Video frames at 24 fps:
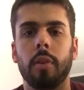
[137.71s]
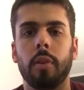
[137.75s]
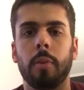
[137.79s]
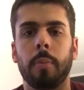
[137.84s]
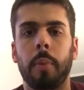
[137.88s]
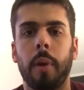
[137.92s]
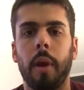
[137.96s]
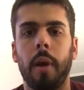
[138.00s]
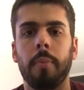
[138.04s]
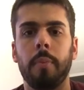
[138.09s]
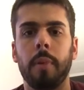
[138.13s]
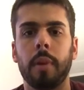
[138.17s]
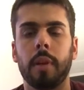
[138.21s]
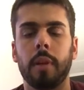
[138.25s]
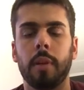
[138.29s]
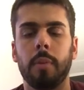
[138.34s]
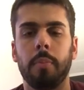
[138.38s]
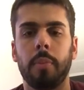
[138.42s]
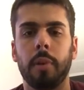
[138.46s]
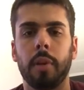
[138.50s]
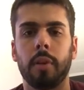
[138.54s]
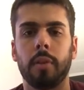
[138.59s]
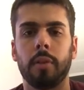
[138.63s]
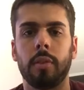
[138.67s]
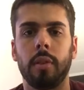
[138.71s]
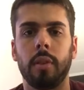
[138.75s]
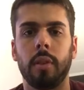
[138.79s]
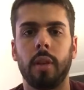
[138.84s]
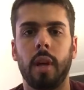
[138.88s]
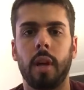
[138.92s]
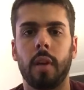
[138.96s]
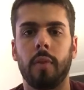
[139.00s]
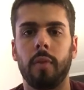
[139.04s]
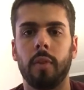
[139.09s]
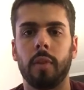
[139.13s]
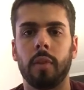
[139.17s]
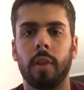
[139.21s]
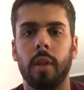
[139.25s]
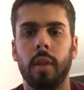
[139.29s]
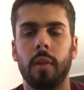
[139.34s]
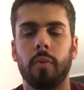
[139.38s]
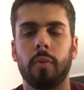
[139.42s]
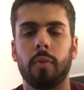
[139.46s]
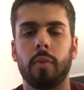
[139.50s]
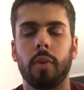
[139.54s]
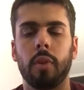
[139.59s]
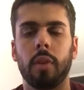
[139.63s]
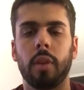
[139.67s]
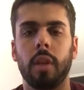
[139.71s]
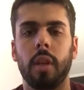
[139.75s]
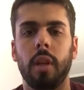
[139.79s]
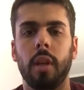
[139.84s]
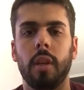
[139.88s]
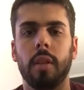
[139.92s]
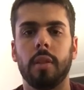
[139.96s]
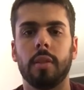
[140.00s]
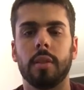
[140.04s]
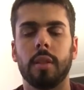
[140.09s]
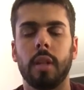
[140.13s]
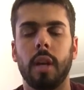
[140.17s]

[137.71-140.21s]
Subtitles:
You're probably making a bigger deal out of it than it really is.